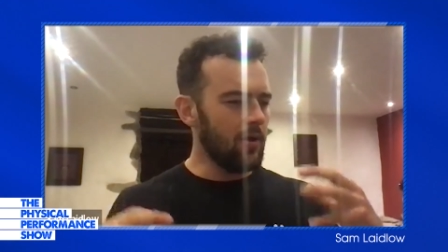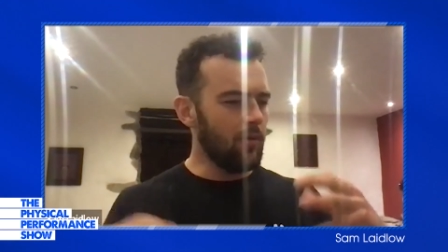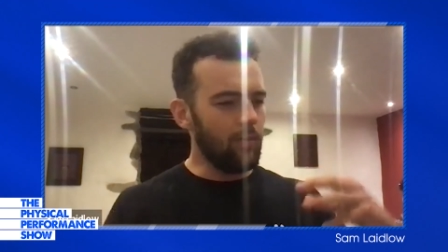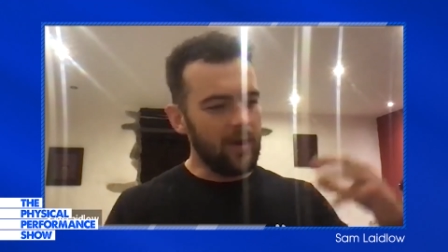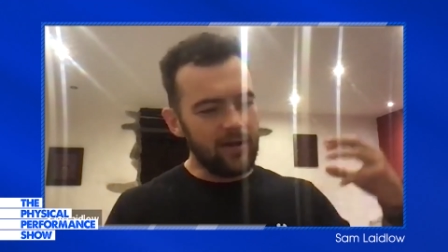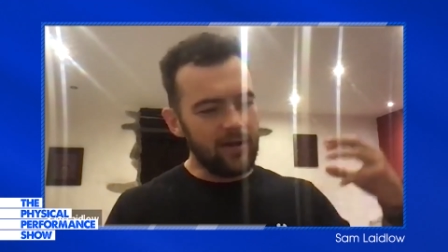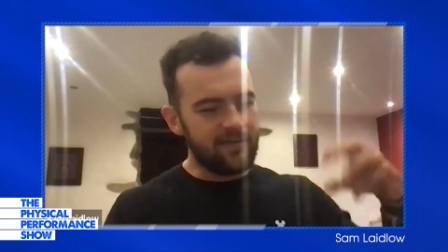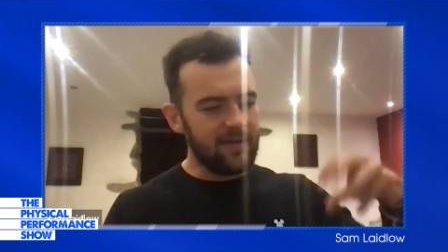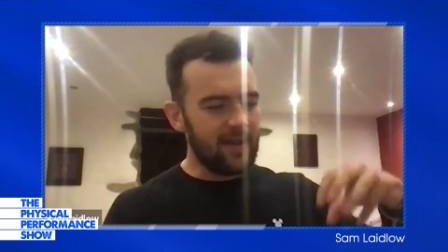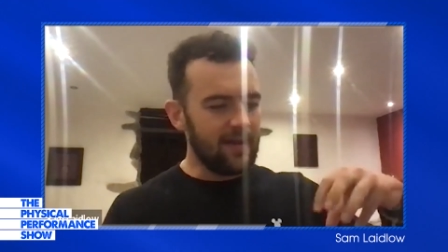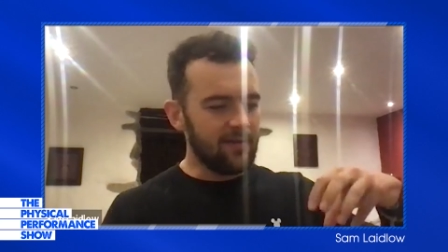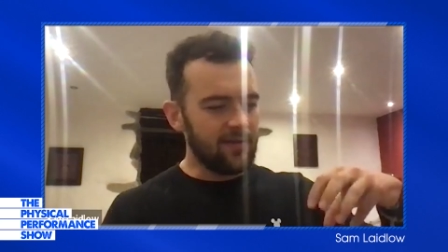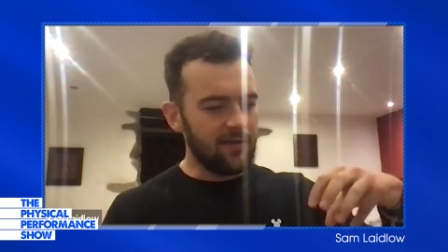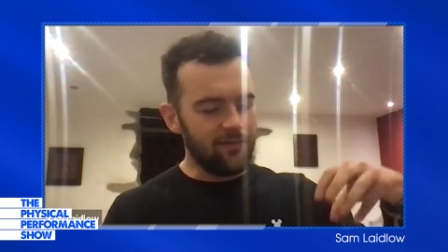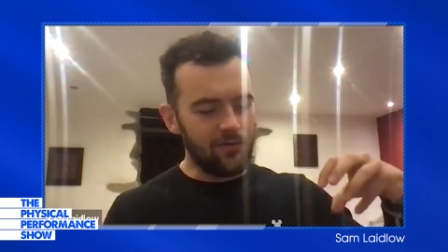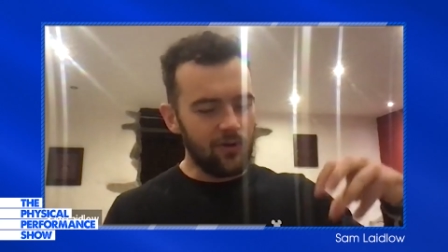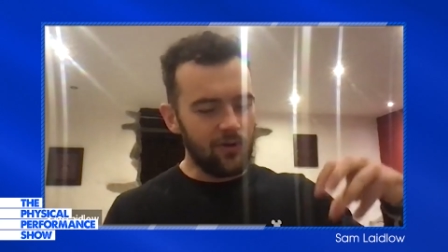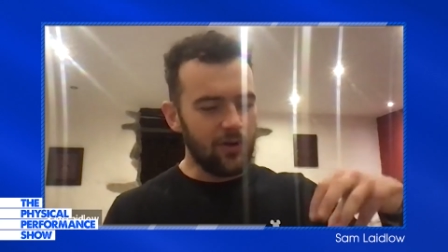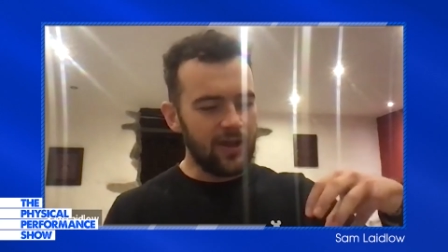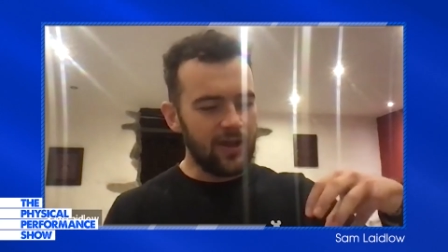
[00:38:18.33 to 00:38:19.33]
weird sense
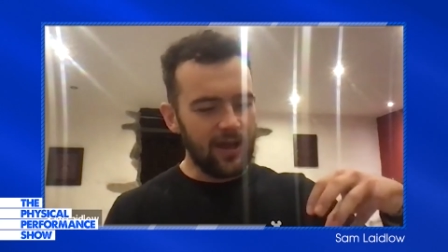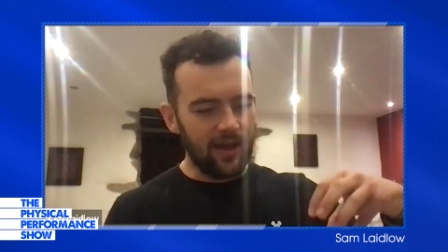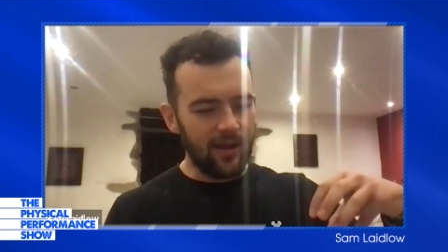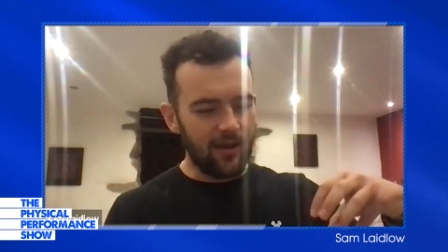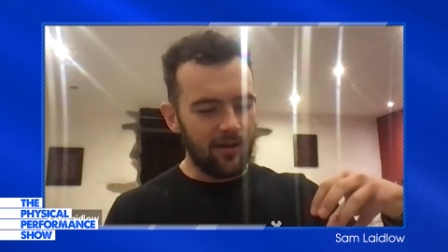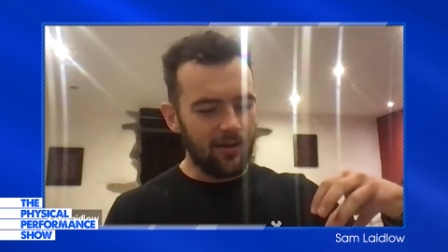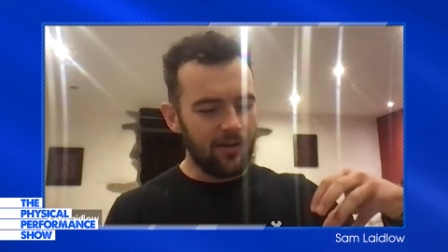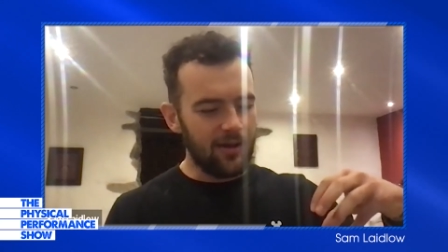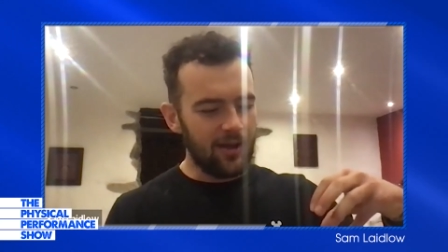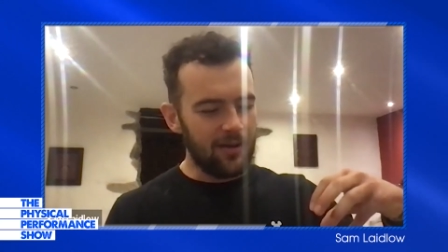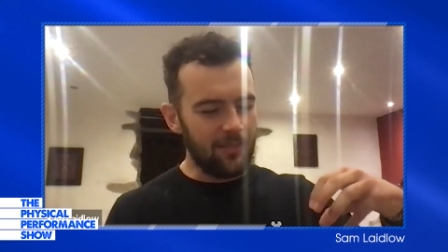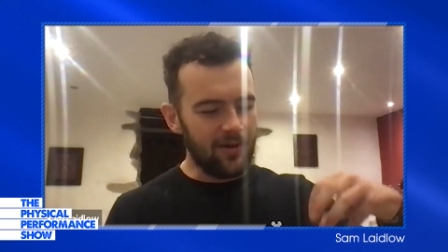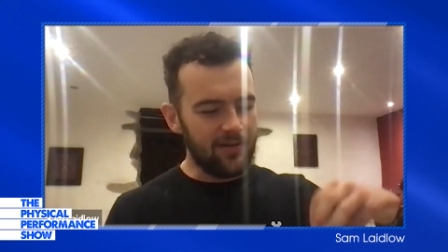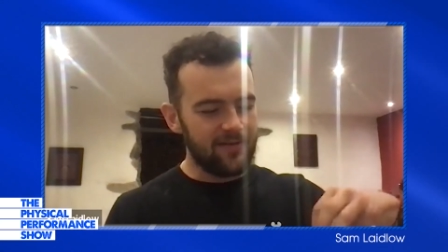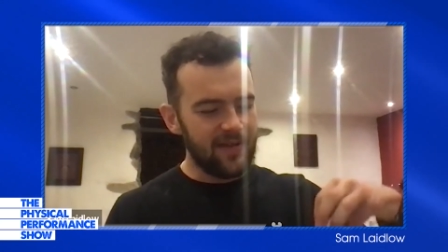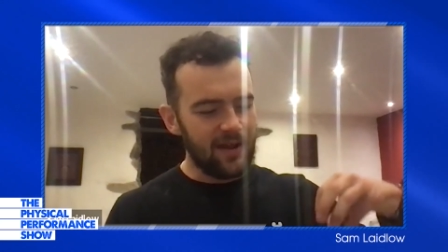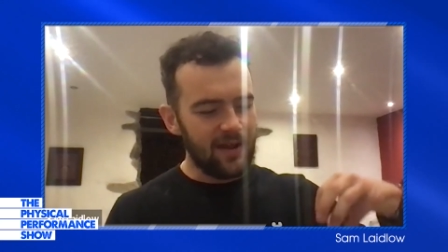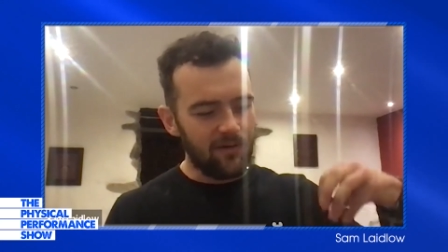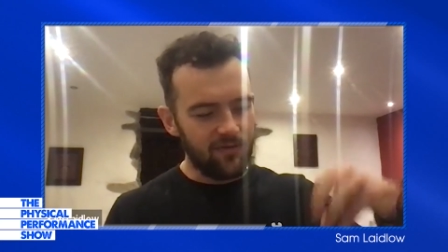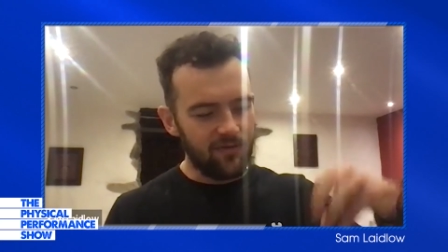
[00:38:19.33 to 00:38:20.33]
of looking at
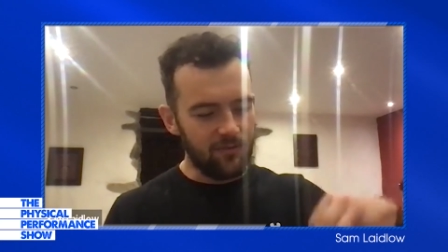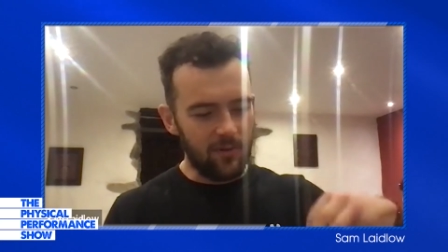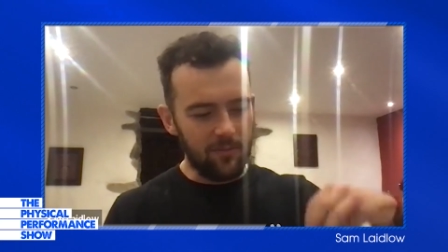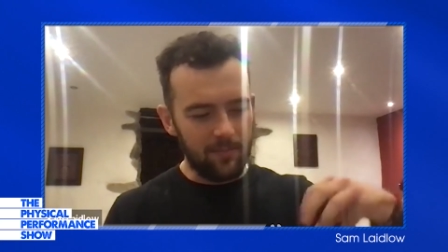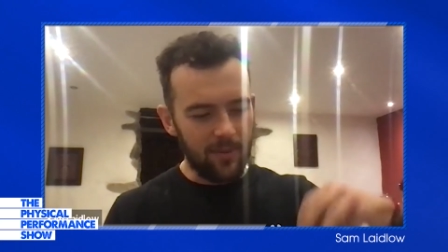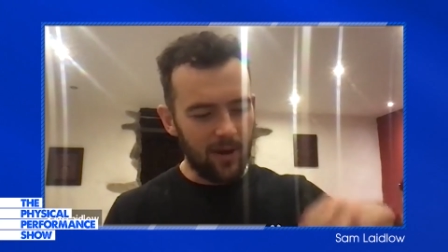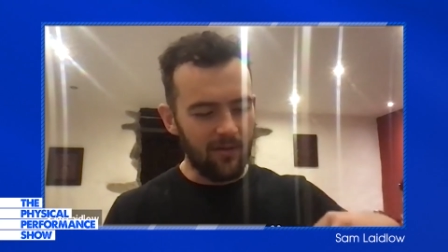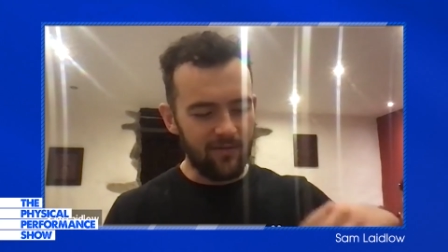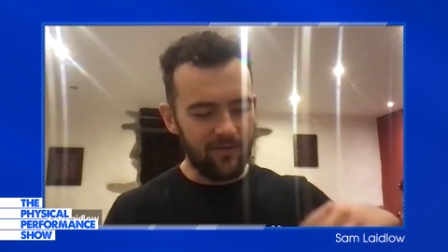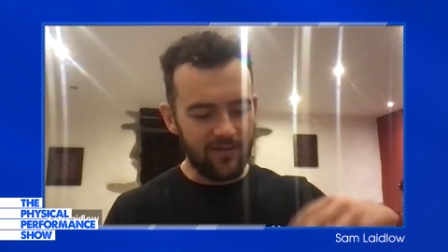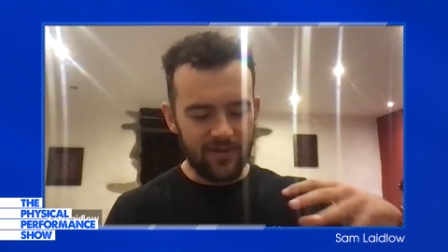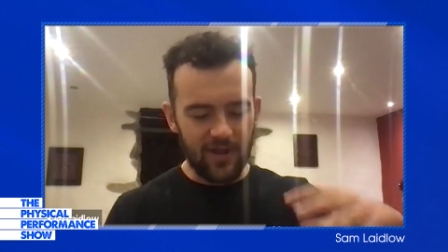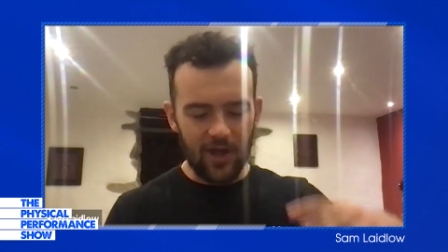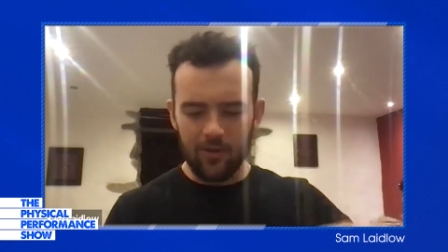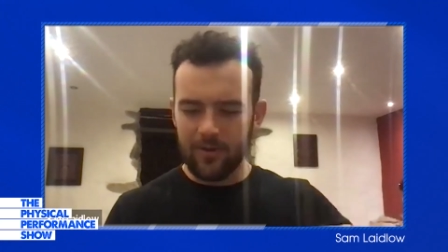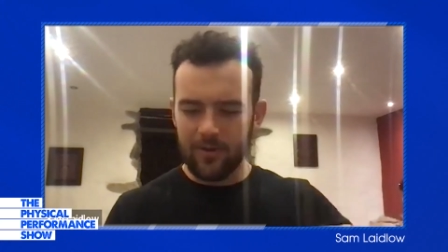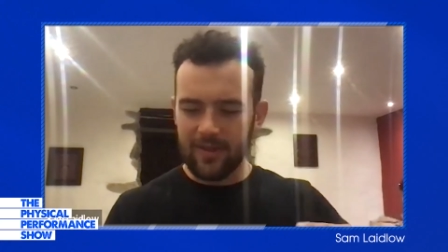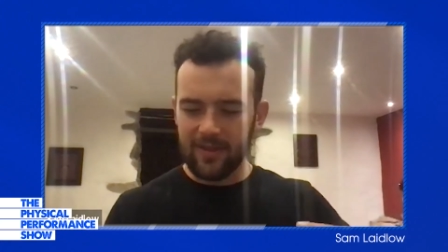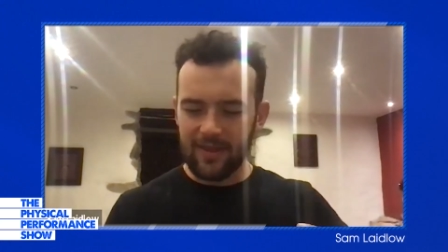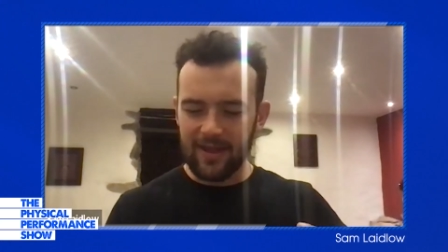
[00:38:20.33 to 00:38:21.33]
myself from above and
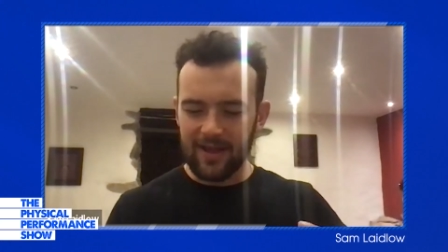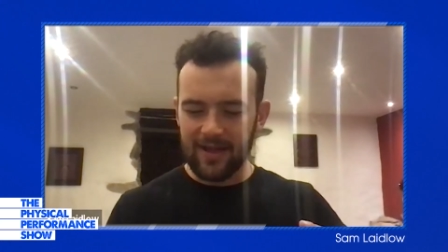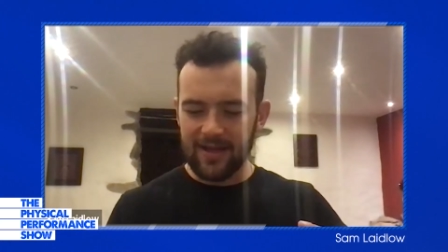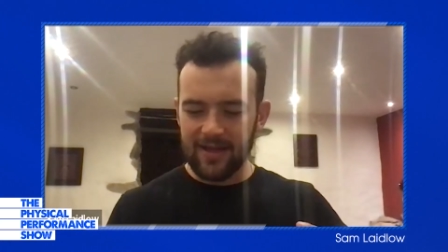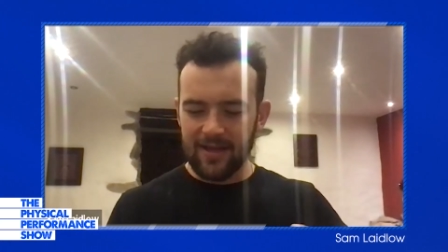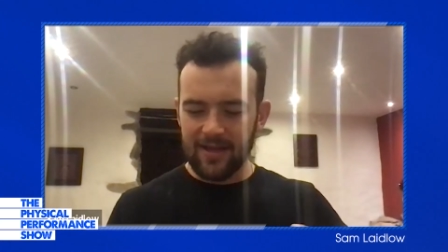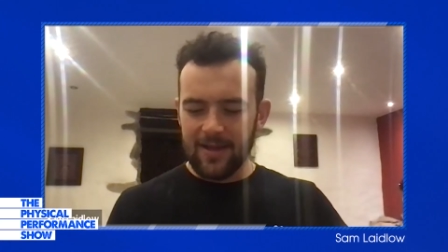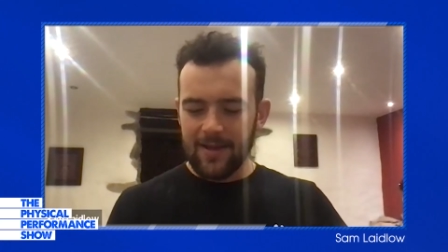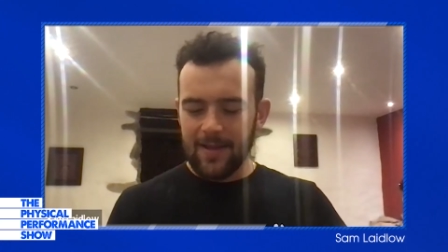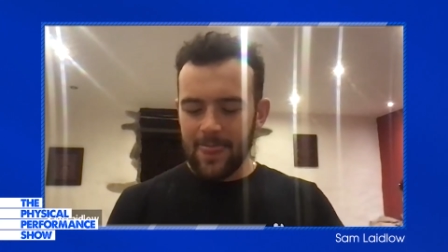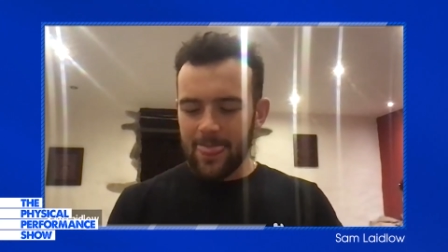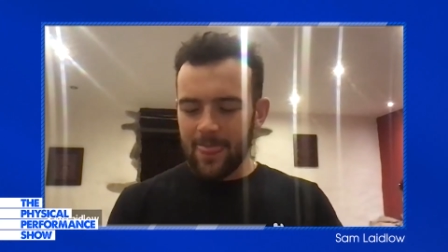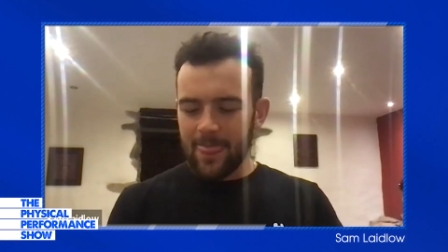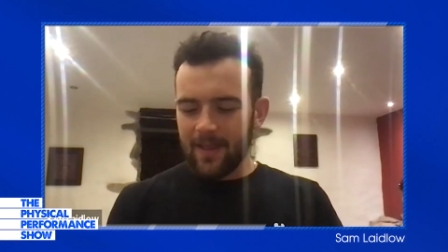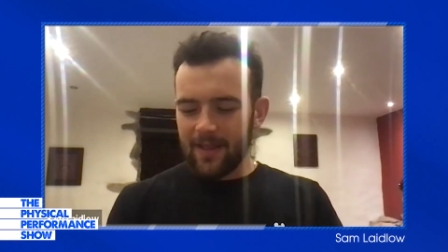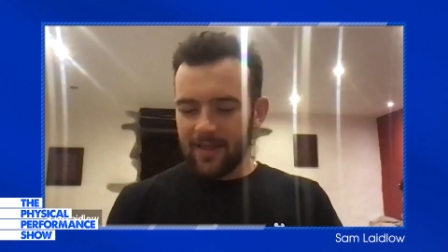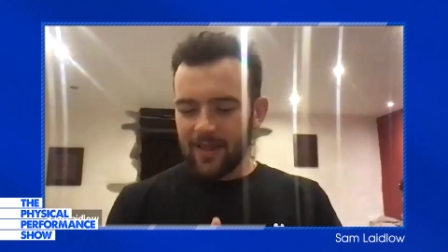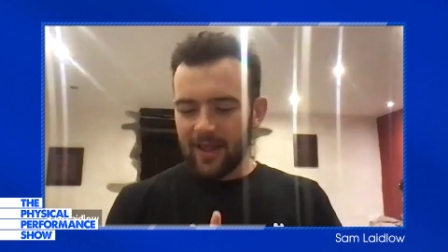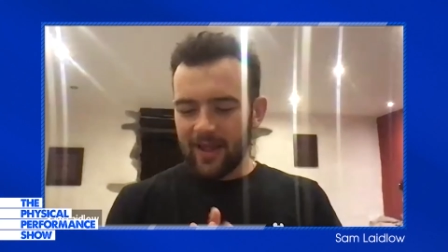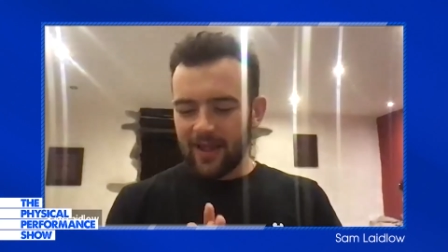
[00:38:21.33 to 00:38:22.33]
knowing that,
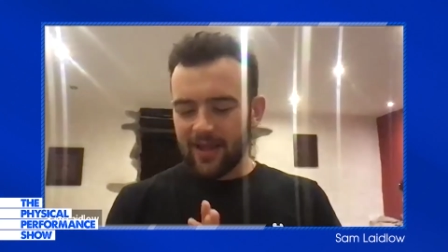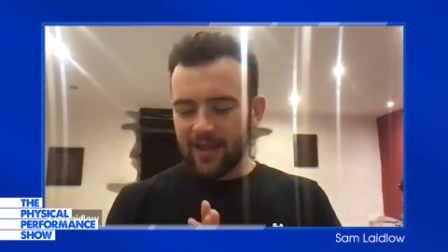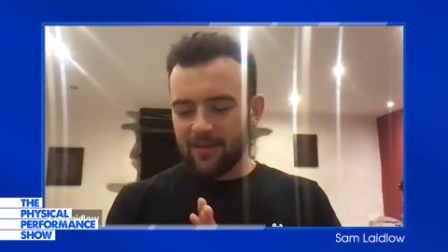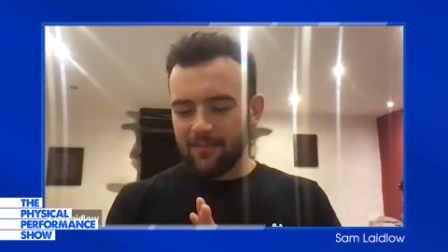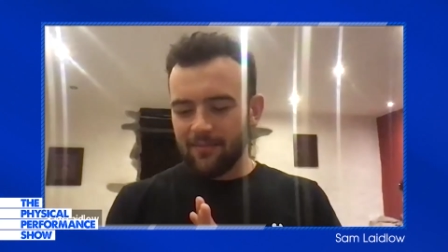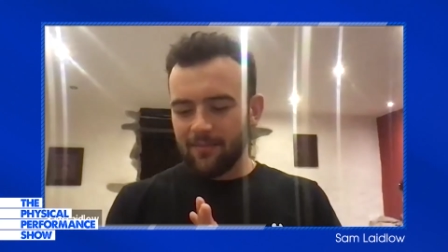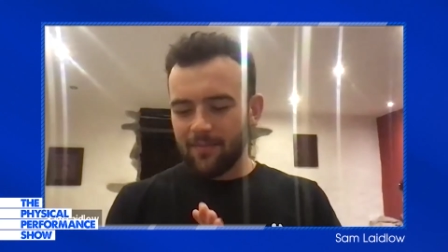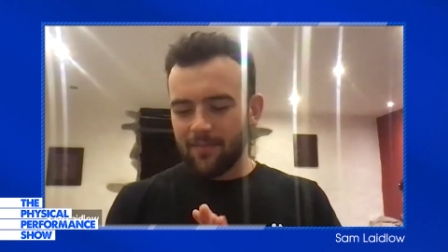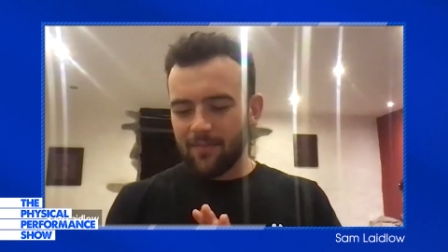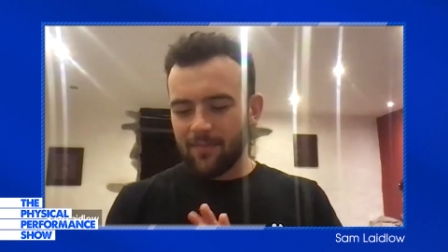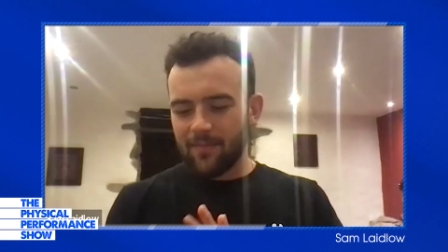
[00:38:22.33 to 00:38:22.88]
like,